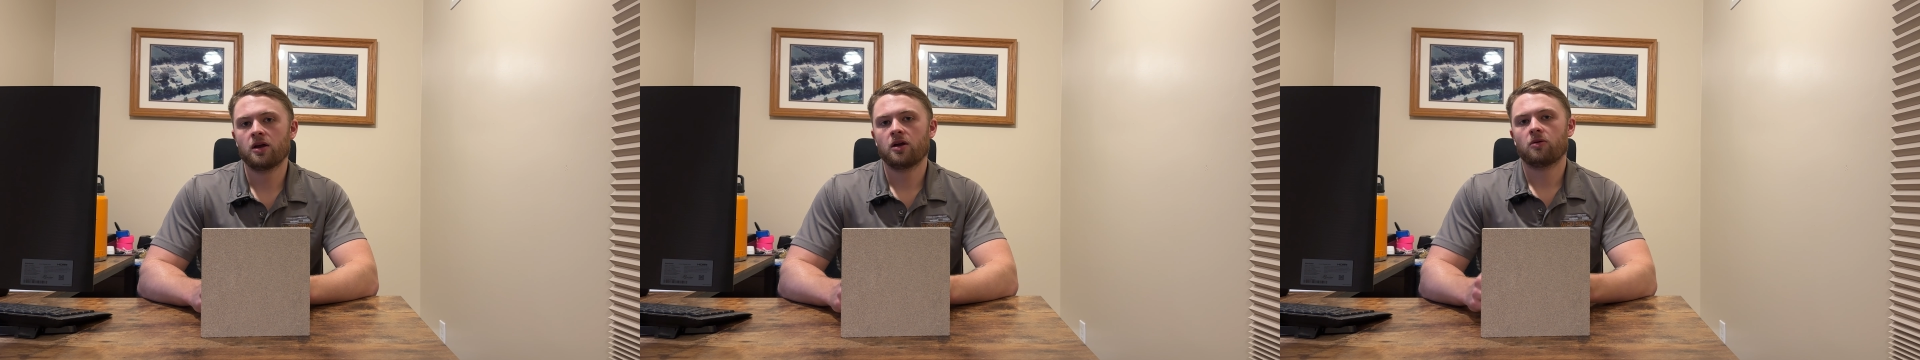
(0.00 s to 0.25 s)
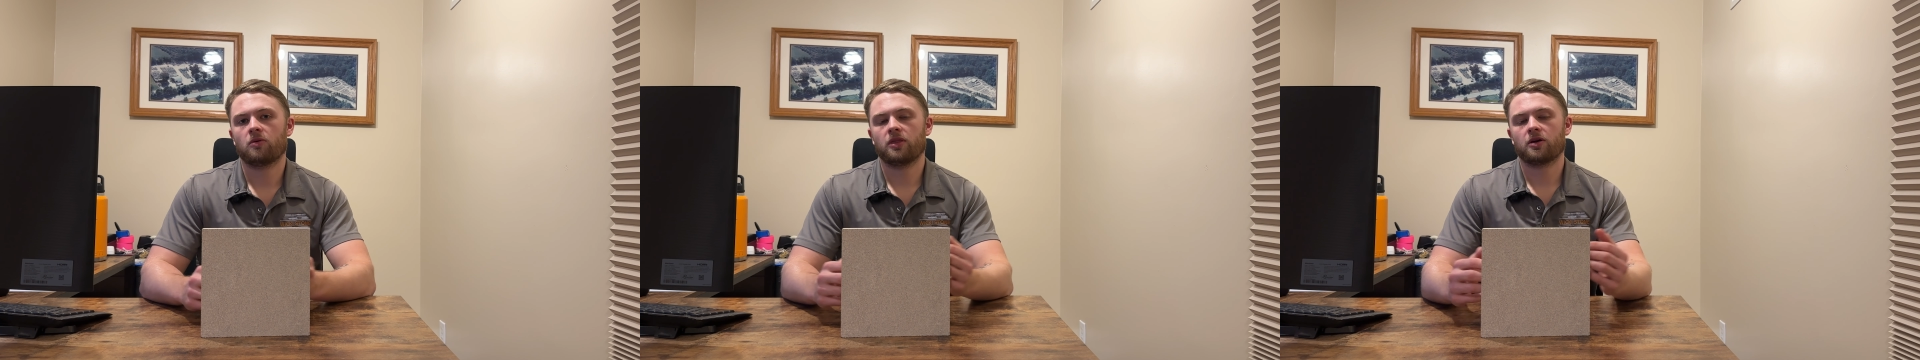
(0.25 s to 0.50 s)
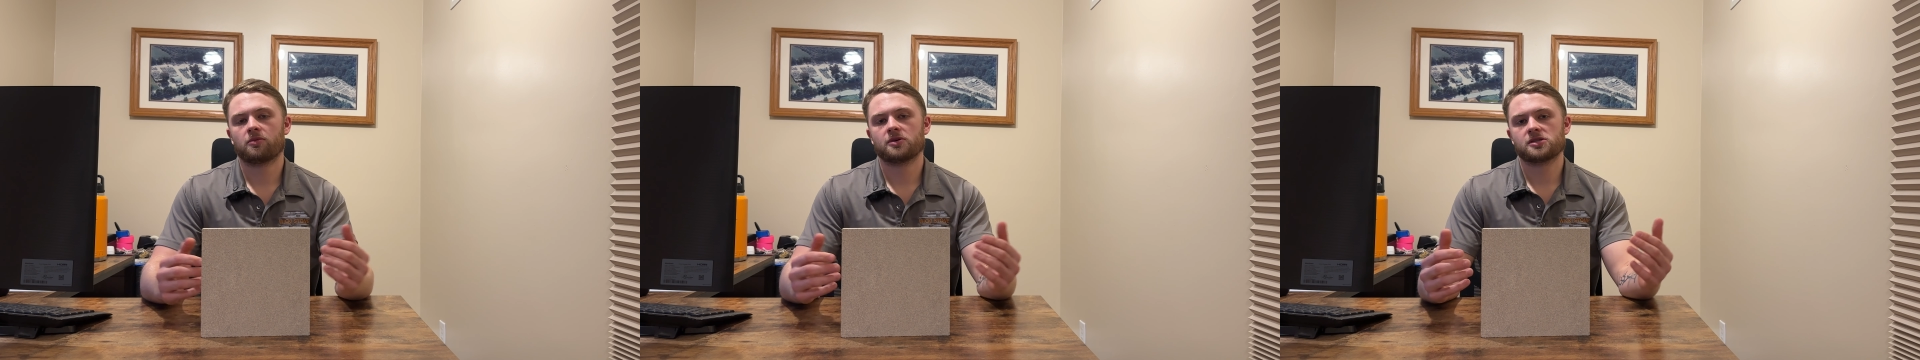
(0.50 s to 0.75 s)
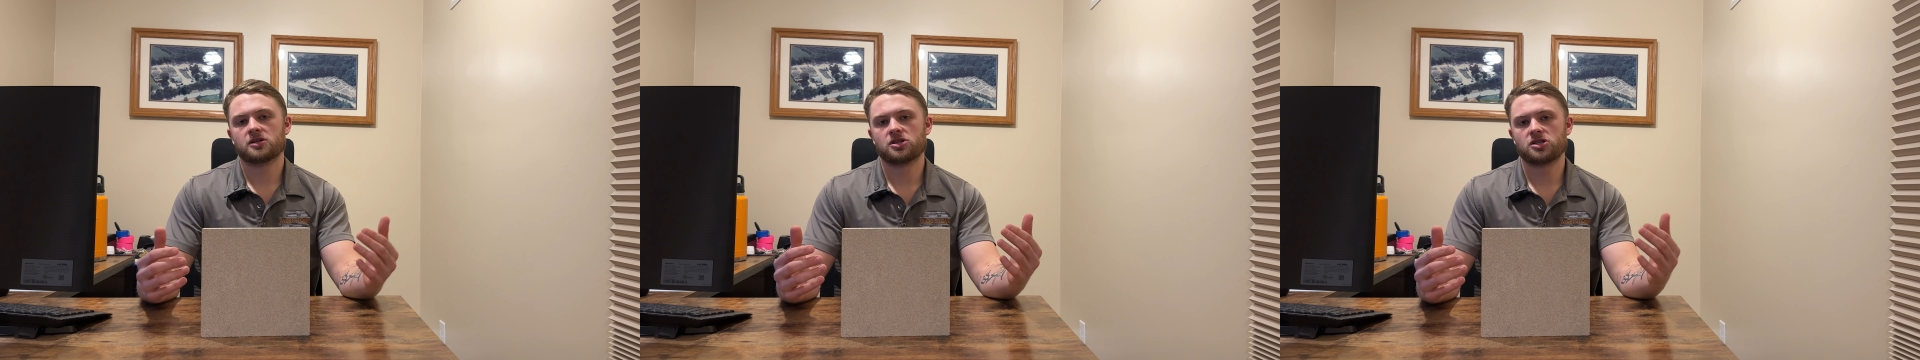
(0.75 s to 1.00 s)
when there was
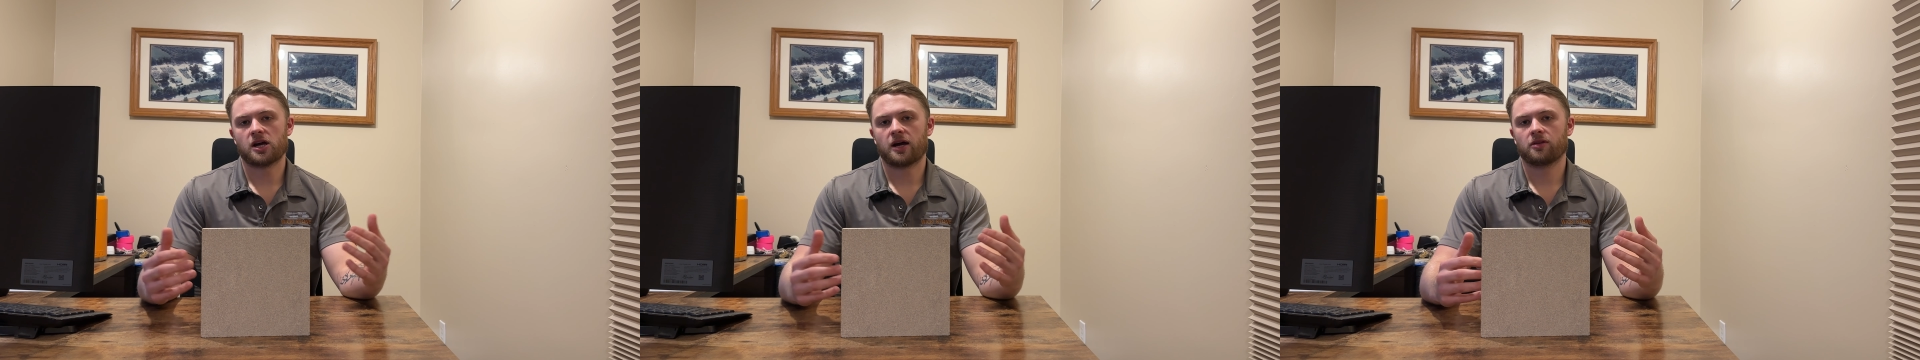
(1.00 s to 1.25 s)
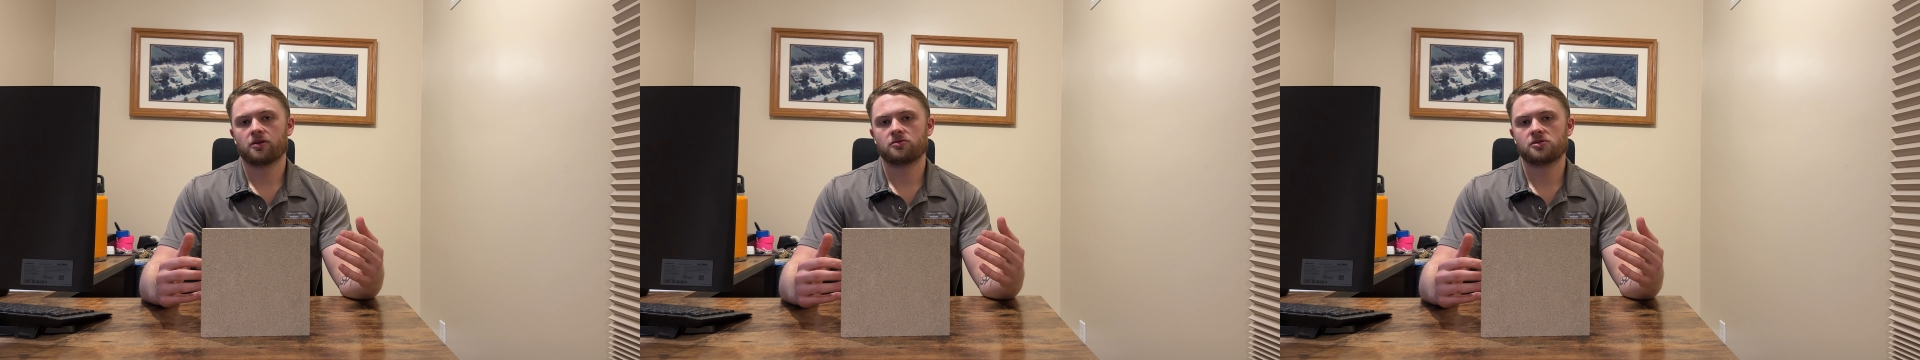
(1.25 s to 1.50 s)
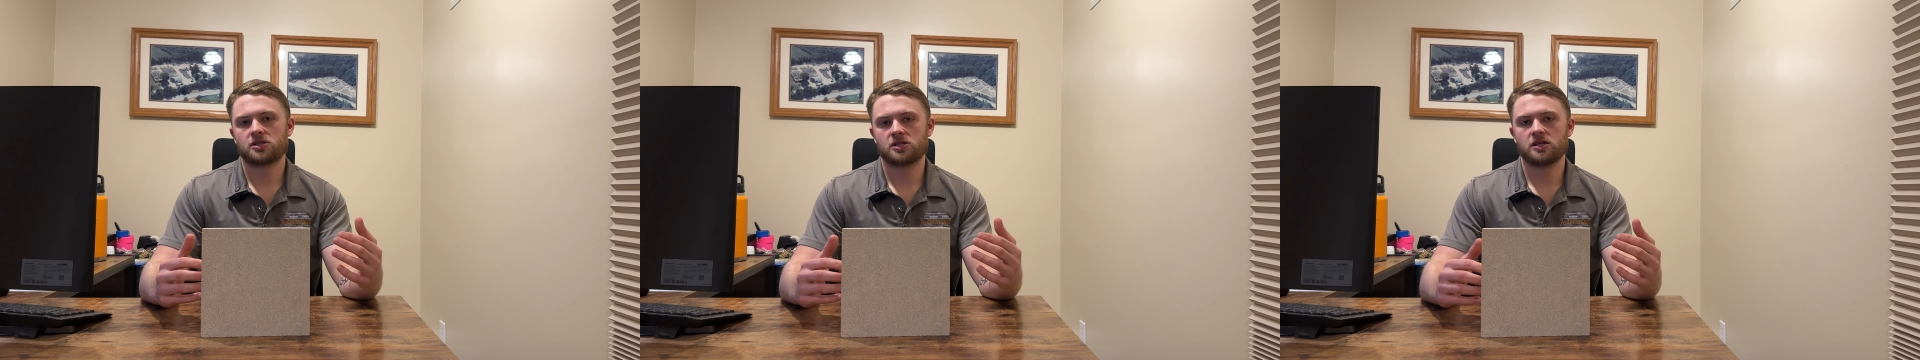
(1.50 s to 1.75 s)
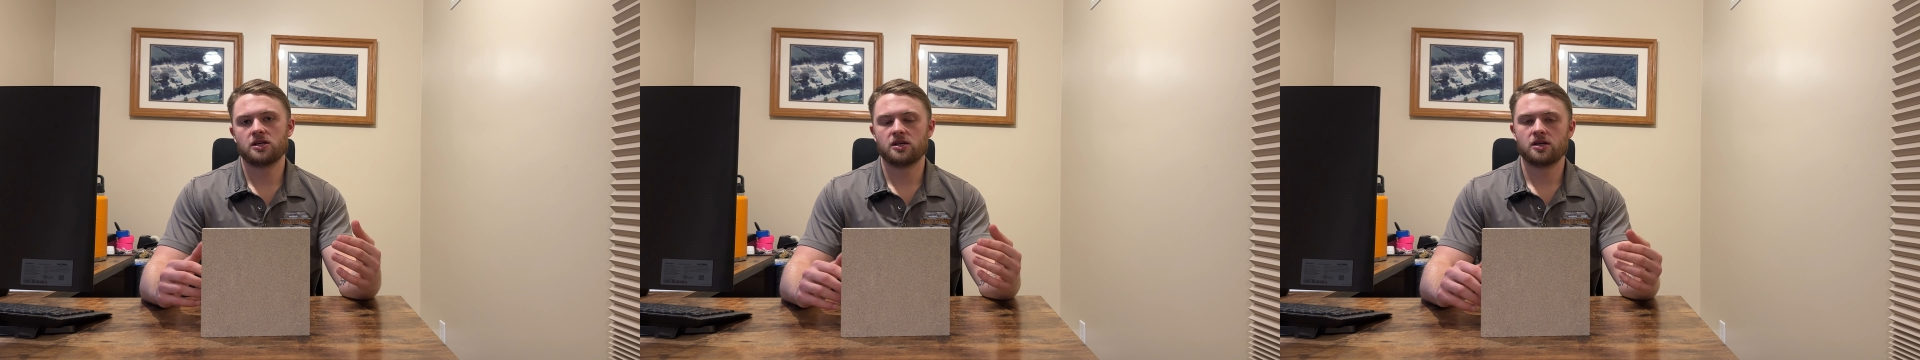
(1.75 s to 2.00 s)
a shallow
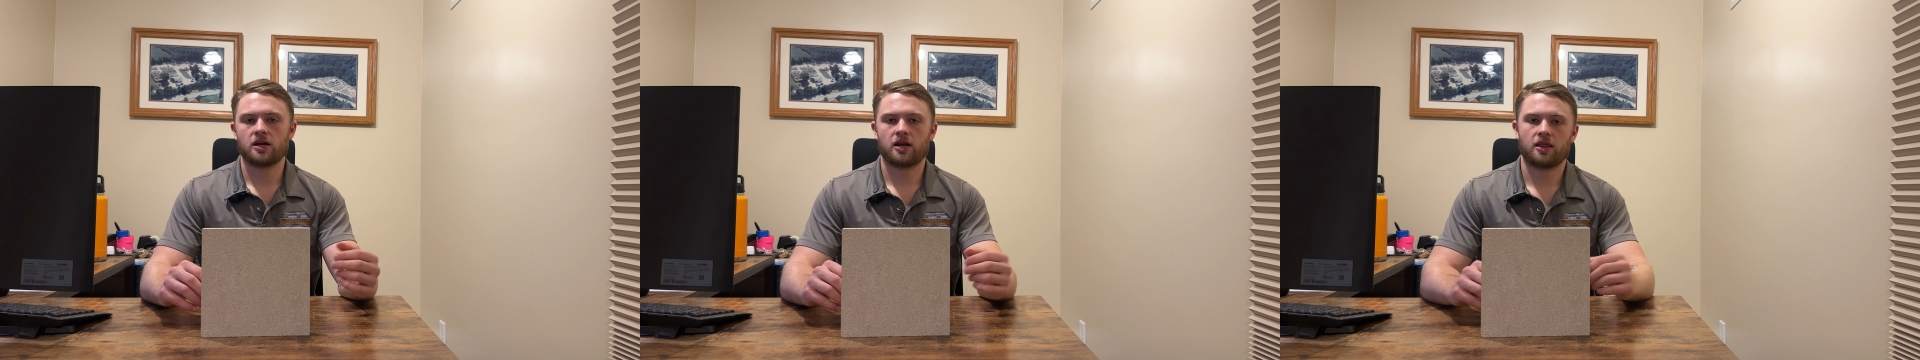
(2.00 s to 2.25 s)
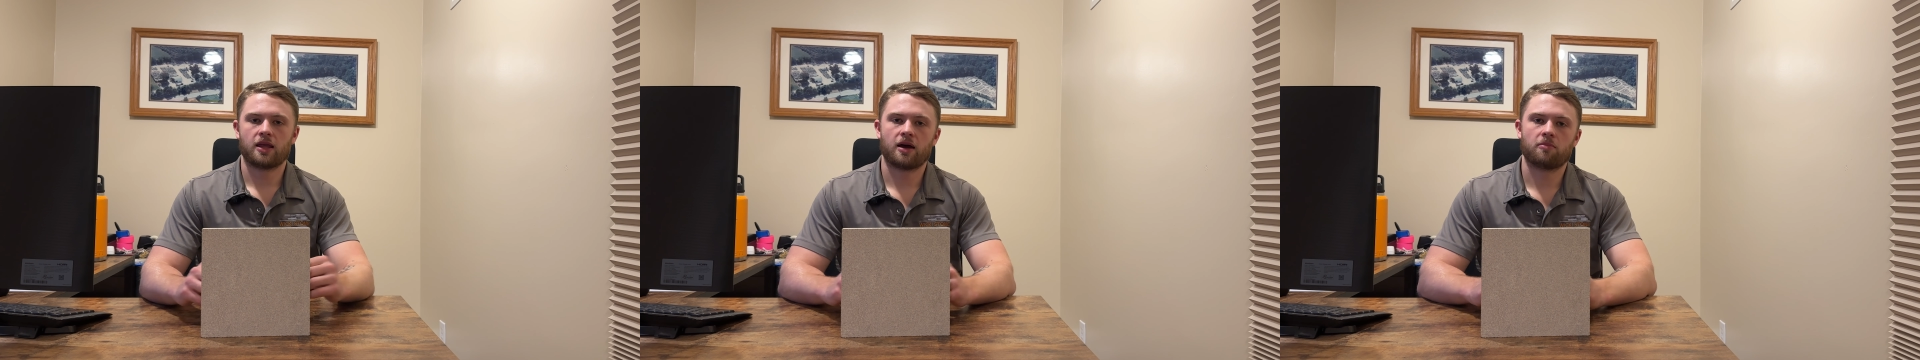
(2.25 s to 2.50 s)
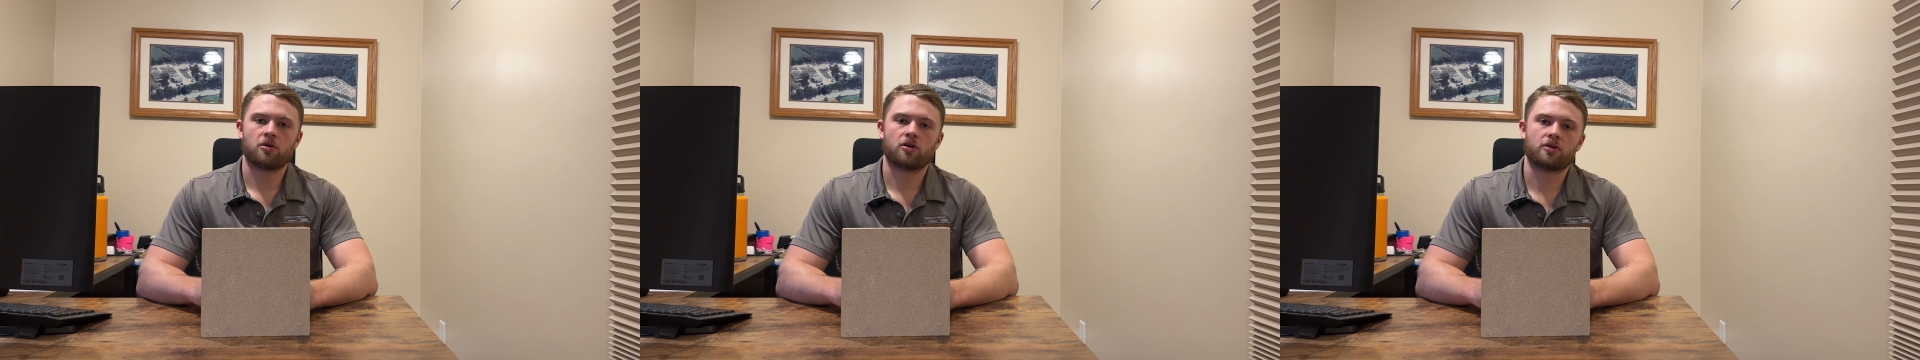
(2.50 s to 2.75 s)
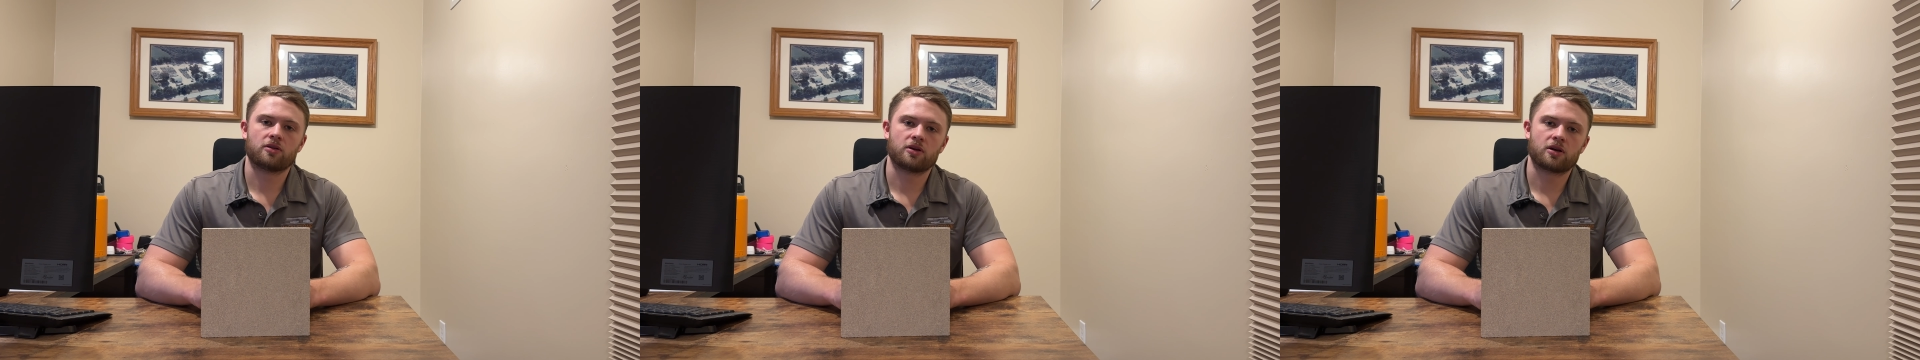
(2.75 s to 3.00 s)
sea in that part of the